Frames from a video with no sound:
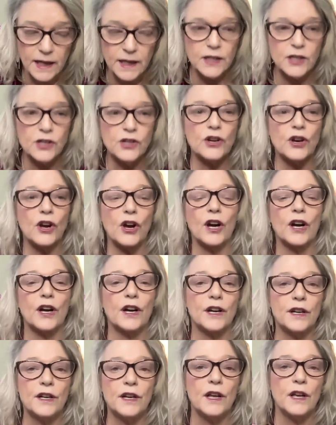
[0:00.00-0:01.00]
it in your
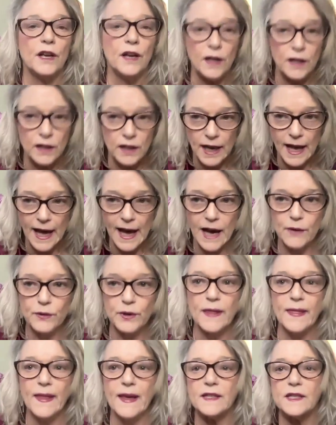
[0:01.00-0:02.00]
heart,
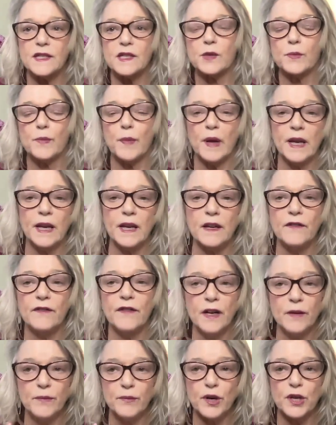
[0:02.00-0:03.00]
allowing that spinning of
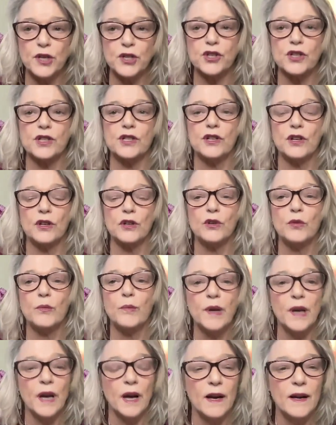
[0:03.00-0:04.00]
vibration to
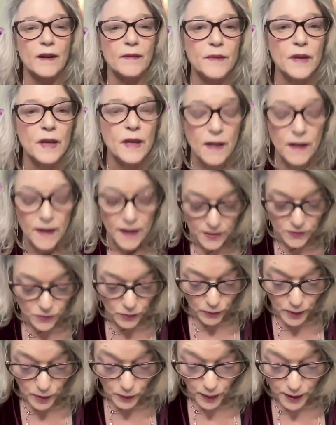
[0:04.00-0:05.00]
open up. That's
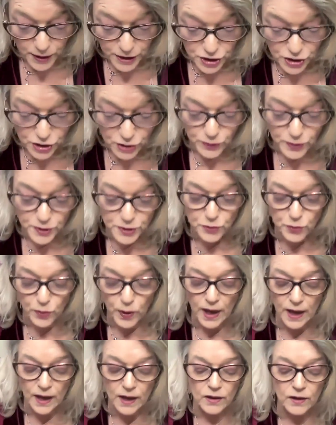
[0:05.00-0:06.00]
what we want to do as
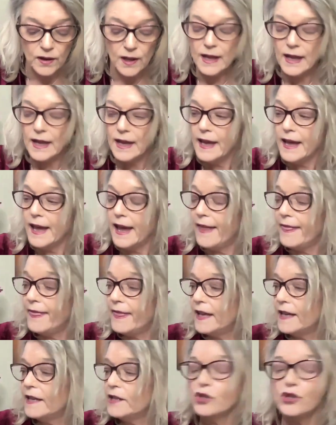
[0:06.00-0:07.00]
well. And
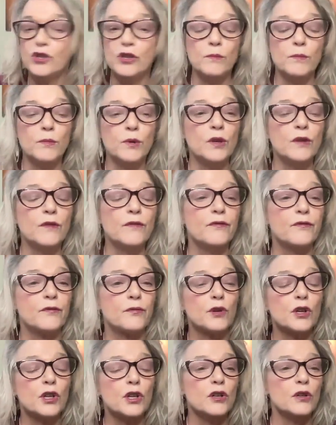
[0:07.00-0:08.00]
then as you move
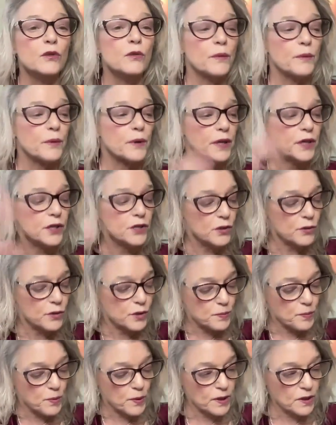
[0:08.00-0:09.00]
through, what we're going to do
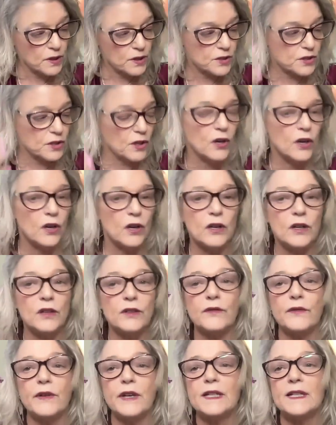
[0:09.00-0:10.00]
is bring this all
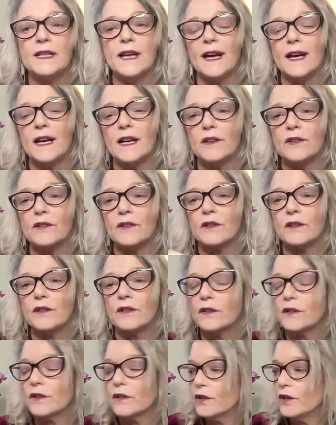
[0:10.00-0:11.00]
the way down
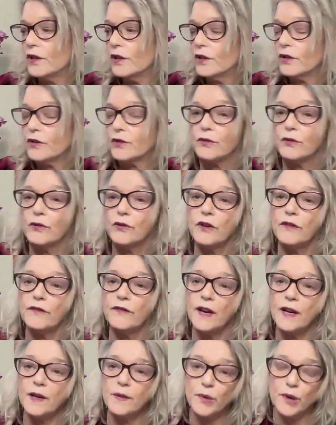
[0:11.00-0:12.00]
through our
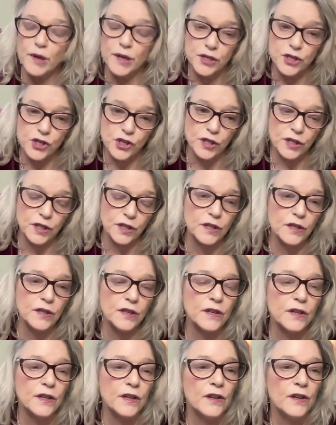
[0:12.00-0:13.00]
vibration,